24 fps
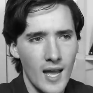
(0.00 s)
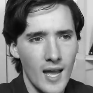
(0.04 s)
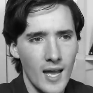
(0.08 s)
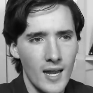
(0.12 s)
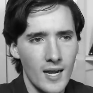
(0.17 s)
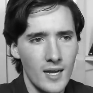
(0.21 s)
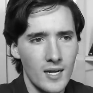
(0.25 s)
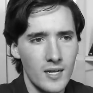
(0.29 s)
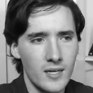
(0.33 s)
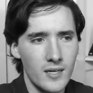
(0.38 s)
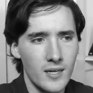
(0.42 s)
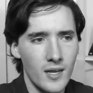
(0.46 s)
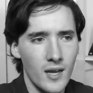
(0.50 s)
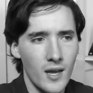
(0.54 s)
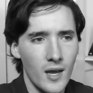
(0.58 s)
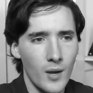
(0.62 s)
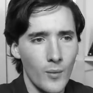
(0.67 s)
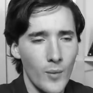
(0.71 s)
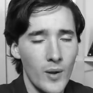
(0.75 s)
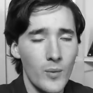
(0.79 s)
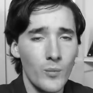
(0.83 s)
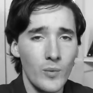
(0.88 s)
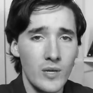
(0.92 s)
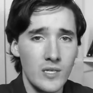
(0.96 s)
and
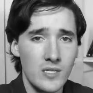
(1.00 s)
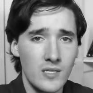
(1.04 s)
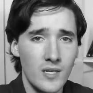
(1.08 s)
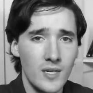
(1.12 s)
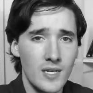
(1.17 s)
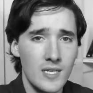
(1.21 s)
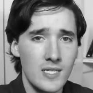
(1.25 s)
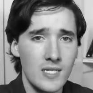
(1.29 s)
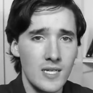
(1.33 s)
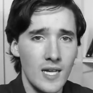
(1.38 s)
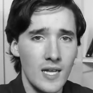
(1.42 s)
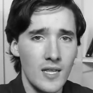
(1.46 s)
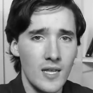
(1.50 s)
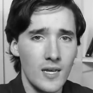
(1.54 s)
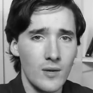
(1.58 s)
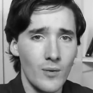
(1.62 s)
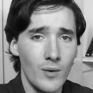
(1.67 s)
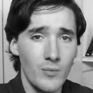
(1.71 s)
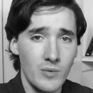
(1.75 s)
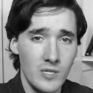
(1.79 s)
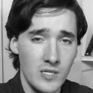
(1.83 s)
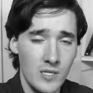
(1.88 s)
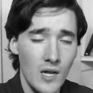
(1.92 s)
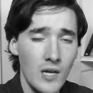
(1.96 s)
when we
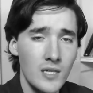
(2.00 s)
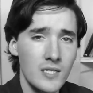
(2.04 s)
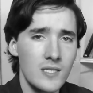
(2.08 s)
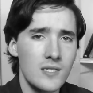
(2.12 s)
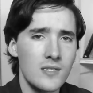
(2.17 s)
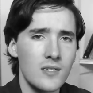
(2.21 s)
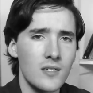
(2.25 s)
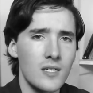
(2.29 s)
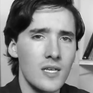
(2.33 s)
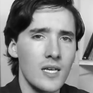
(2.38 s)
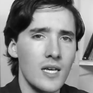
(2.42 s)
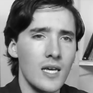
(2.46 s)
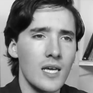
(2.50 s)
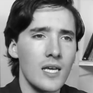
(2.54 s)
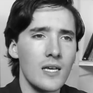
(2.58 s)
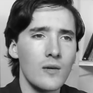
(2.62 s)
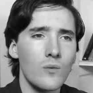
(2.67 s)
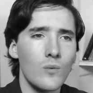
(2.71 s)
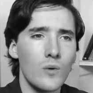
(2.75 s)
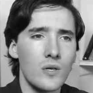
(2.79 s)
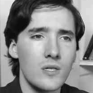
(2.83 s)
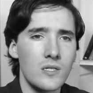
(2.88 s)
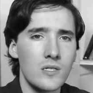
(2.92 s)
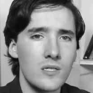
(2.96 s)
started studying, he
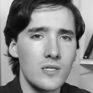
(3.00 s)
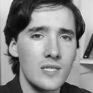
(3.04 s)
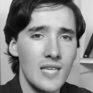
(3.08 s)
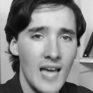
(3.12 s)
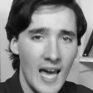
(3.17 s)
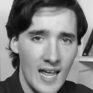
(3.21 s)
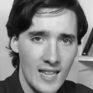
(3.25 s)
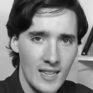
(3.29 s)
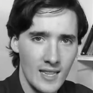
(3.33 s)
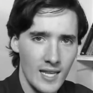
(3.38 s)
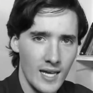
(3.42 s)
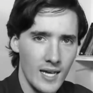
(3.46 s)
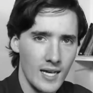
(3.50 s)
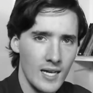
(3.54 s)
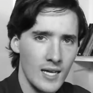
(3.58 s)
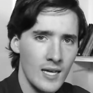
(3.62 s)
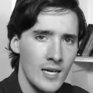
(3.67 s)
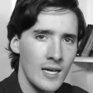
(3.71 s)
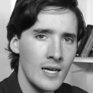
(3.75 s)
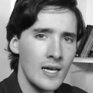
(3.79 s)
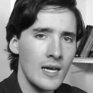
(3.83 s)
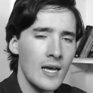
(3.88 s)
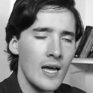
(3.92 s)
was Catholic.